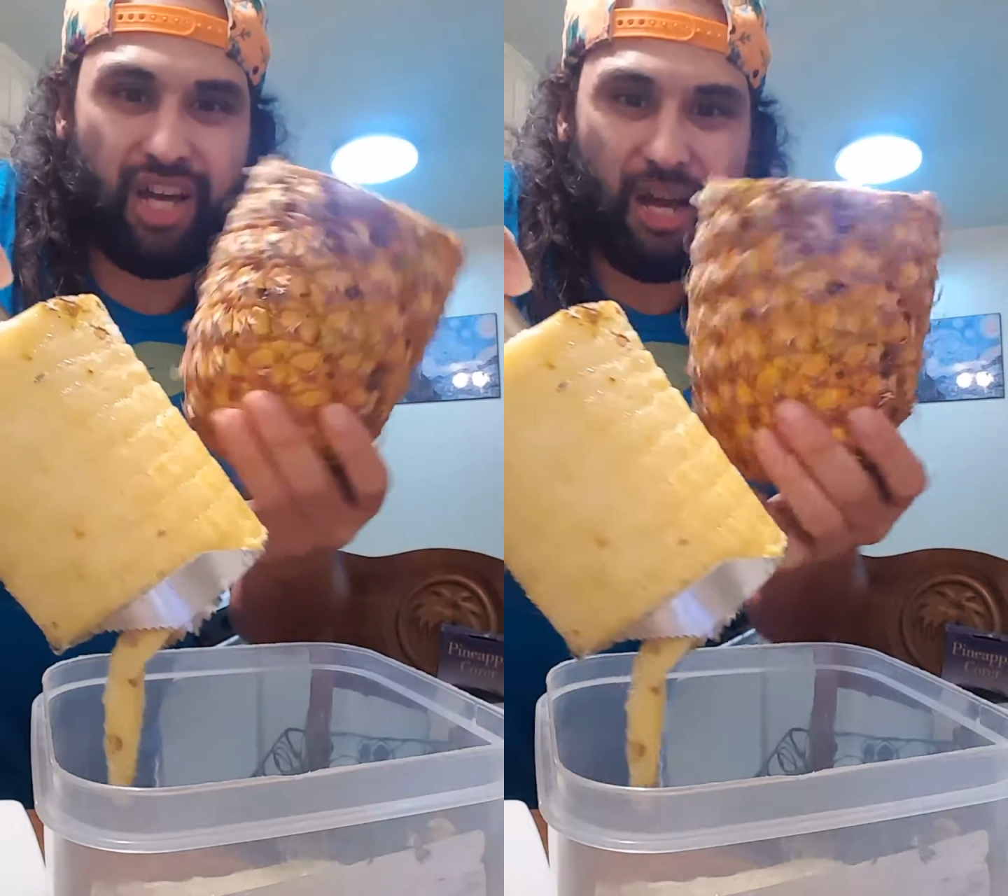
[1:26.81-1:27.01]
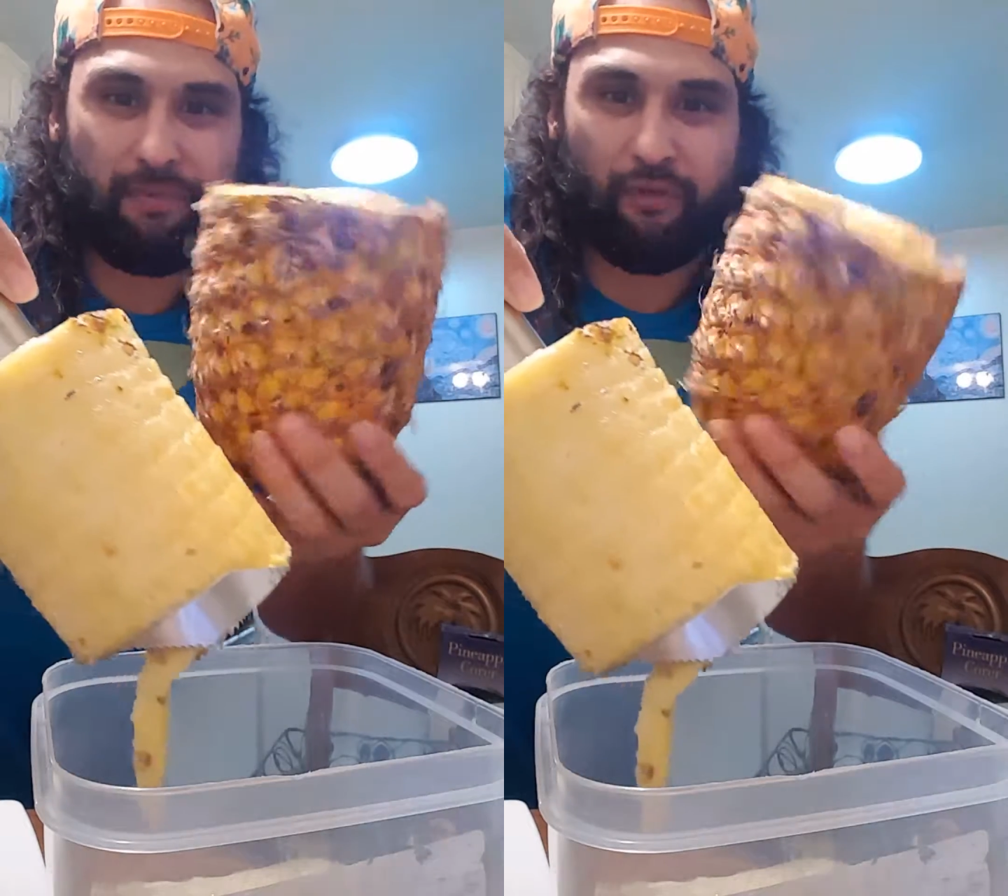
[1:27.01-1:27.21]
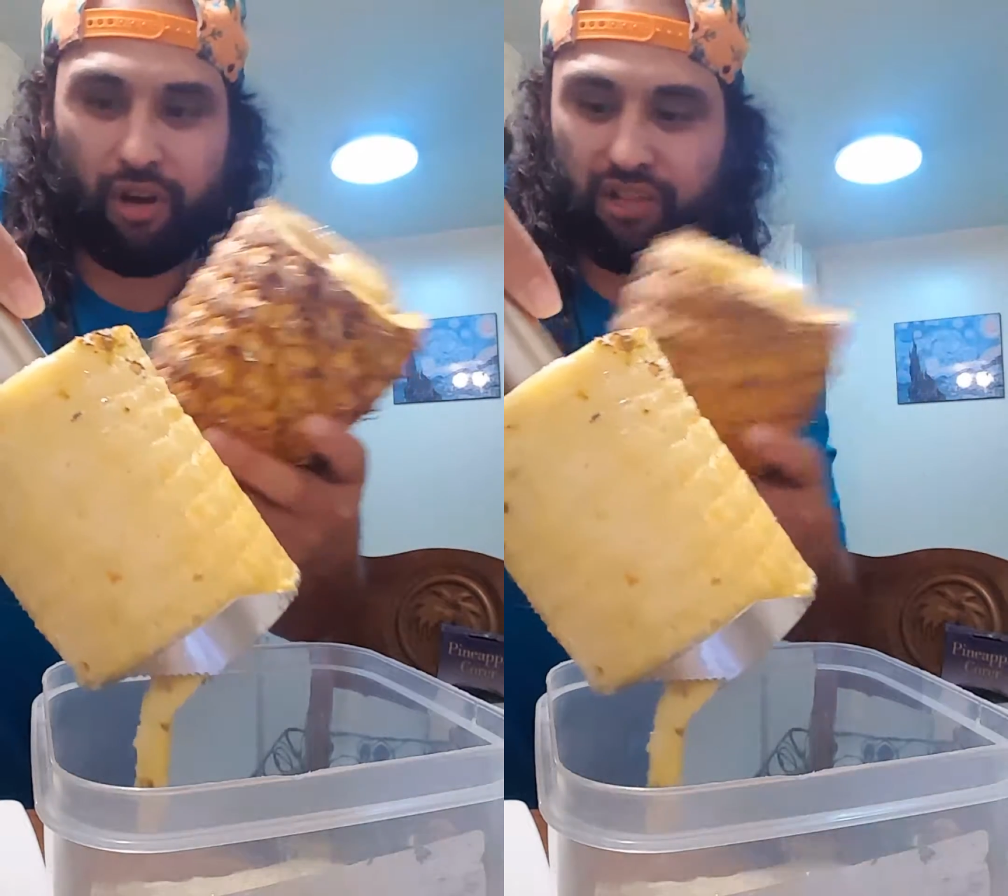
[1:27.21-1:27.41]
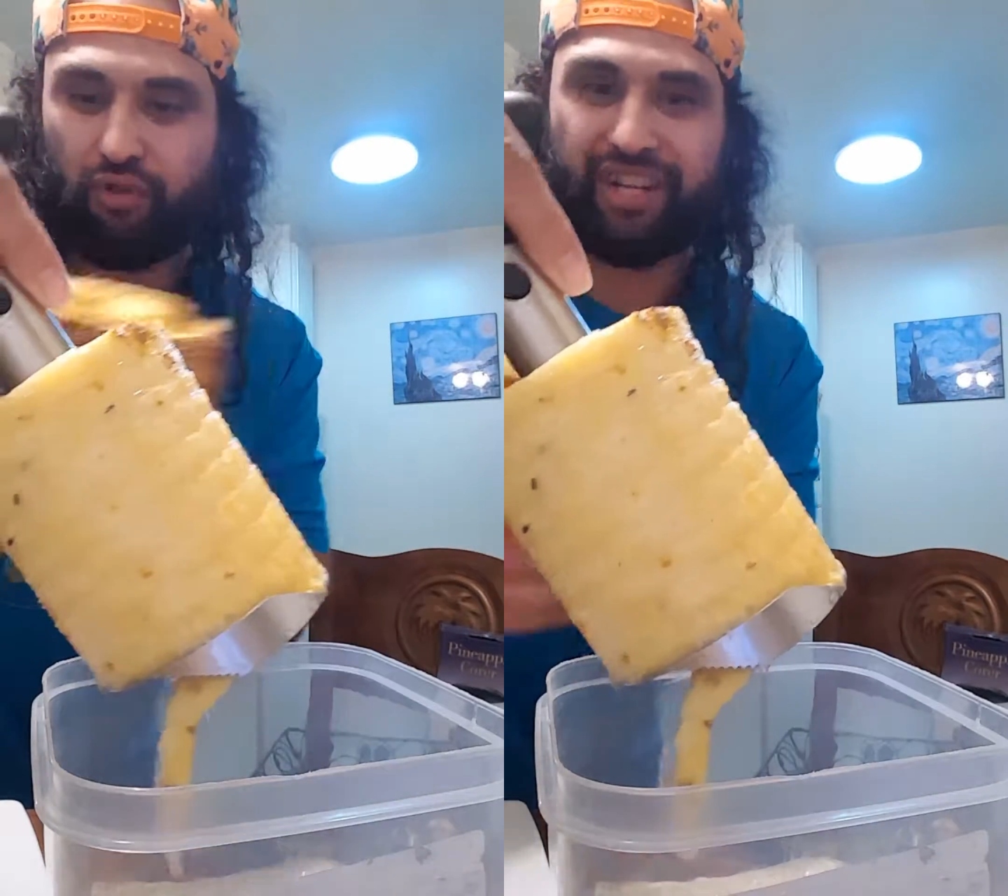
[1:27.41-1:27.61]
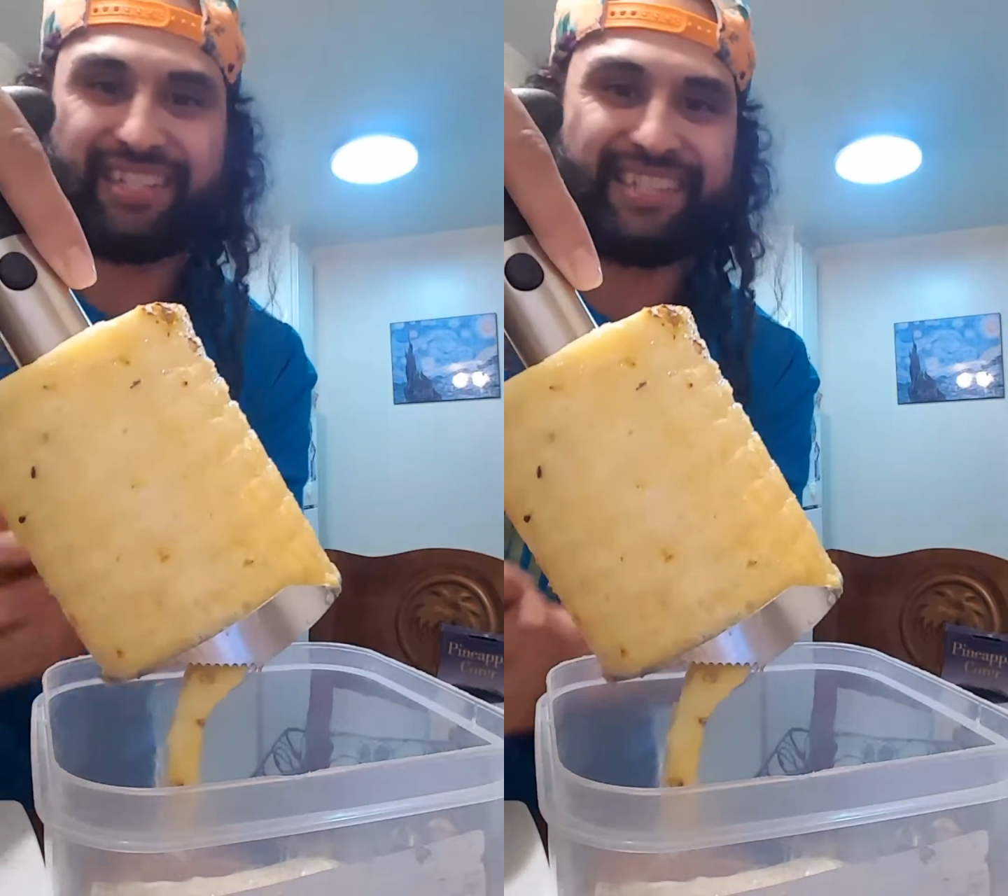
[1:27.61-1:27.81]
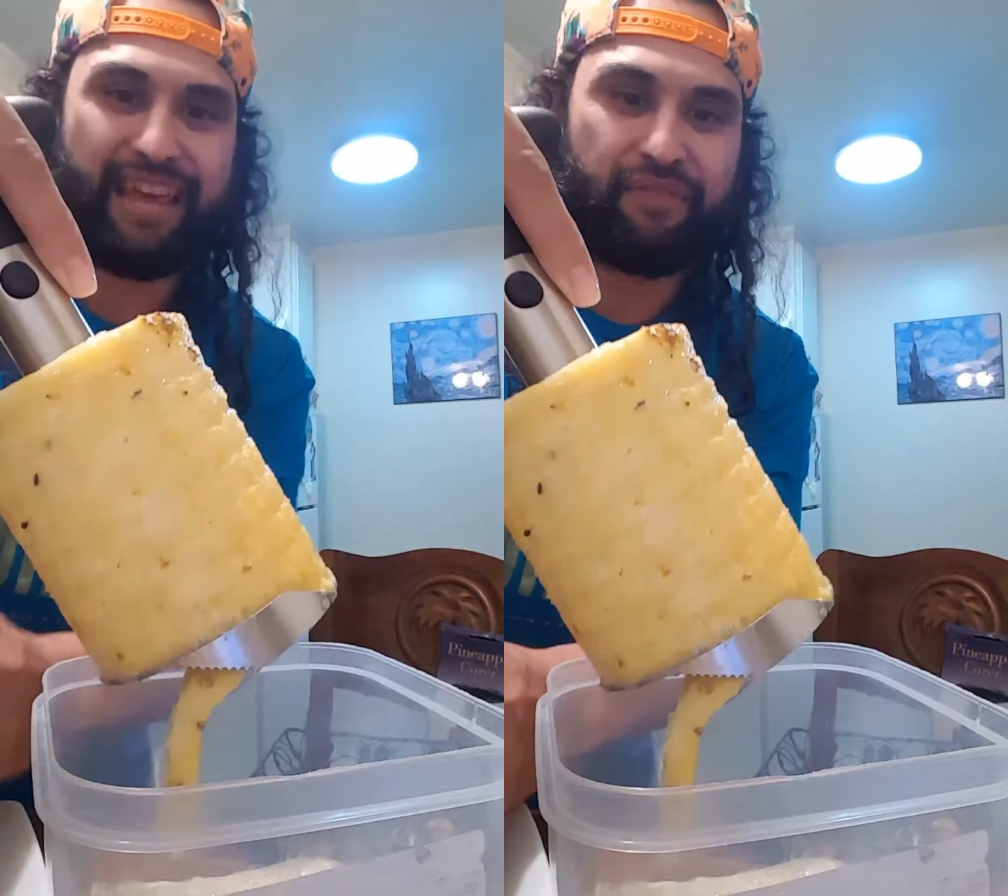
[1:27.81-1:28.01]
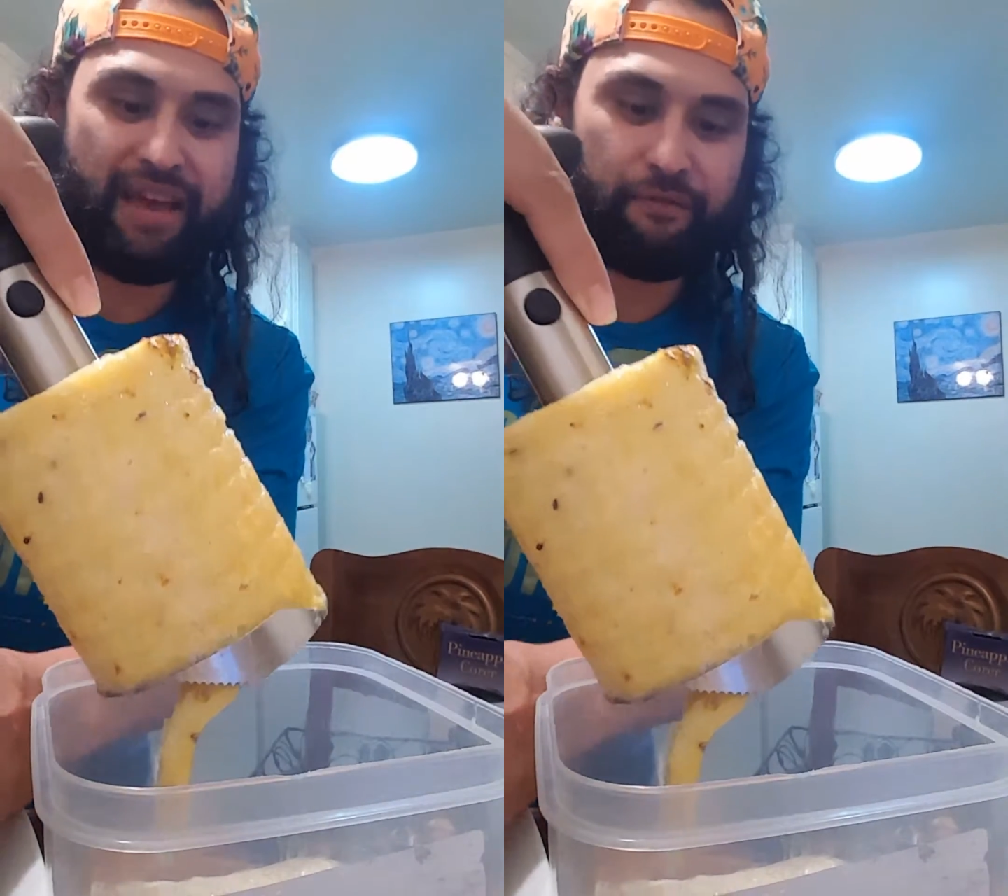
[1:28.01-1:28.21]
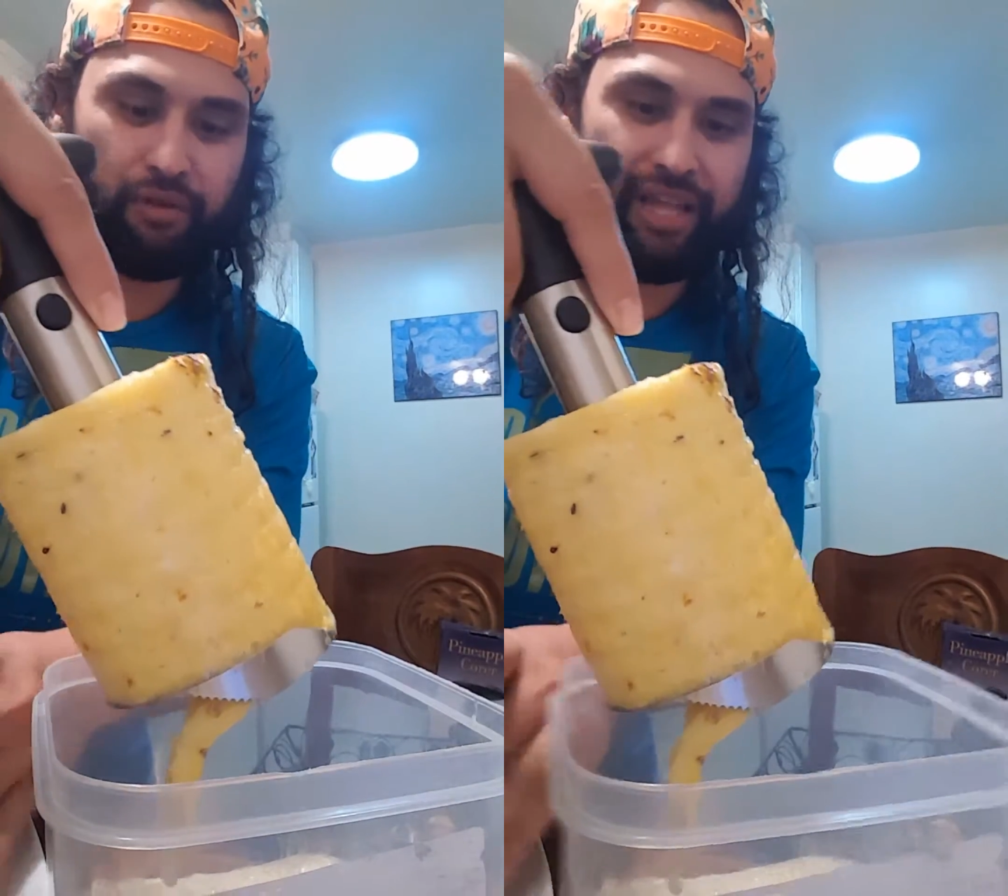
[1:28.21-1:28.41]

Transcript: cup for us. We're going to save that for